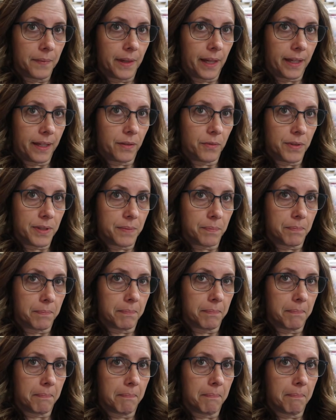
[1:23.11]
like it was
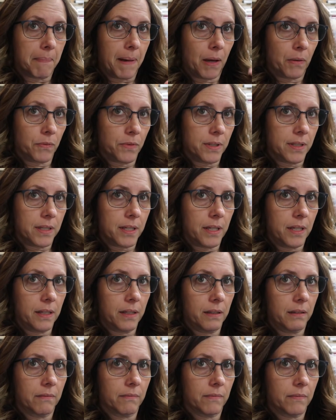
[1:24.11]
bouncy.